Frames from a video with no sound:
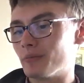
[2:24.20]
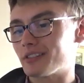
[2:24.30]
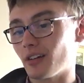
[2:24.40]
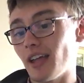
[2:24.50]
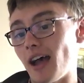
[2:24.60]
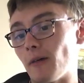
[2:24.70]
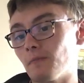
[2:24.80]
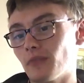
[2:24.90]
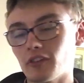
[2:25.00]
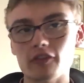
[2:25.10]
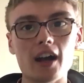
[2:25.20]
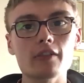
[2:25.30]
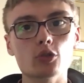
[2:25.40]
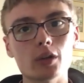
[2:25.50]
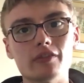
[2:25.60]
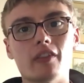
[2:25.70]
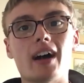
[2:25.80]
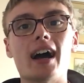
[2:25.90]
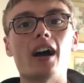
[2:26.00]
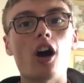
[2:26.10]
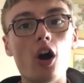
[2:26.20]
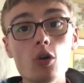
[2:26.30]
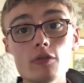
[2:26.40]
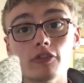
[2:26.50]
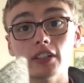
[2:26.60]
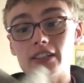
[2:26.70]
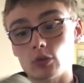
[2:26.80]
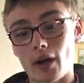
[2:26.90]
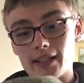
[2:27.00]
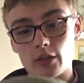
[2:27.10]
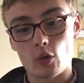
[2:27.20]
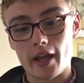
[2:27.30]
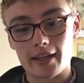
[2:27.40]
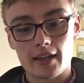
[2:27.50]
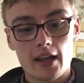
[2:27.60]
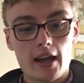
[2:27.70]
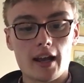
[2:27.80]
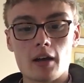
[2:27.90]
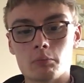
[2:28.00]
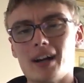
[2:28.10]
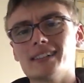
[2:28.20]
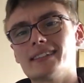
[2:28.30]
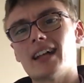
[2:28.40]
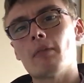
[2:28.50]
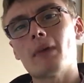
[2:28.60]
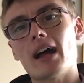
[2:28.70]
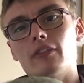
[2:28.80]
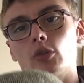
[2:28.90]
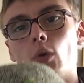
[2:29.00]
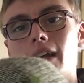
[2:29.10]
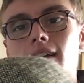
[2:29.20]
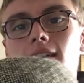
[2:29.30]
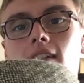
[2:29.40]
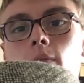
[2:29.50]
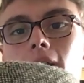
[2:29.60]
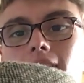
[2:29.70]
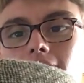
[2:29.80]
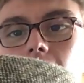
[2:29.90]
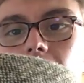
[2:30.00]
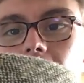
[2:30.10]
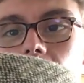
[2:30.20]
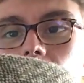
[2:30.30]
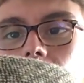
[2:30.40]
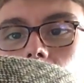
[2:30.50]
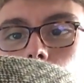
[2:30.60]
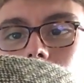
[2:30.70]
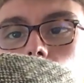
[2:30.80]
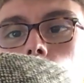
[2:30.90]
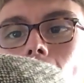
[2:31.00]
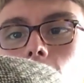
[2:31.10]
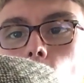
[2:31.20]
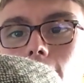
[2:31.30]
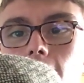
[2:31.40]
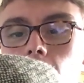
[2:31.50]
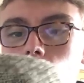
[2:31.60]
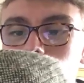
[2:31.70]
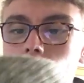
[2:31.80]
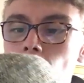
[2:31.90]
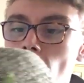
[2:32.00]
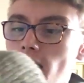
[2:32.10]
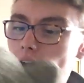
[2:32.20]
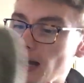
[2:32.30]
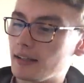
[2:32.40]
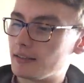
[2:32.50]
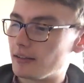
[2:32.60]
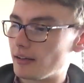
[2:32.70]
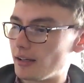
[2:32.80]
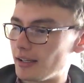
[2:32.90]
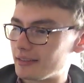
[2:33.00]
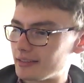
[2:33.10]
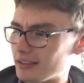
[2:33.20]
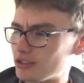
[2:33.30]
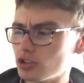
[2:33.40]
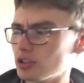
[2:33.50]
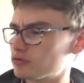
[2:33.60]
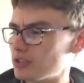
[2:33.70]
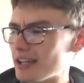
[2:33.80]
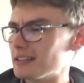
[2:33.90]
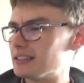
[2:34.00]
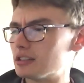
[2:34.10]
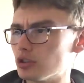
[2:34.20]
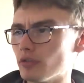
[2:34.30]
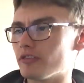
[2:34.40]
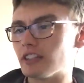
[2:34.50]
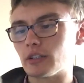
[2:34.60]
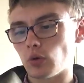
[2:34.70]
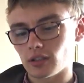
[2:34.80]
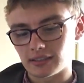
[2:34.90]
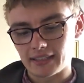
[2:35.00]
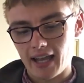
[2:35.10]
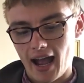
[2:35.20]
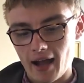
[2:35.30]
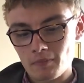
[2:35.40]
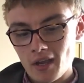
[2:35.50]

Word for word: So yeah, £5 for that, hopefully 20 quid. But as I say, I might have to wait a little bit to get that, but I don't mind waiting on it. And it's just a really lovely quality hat.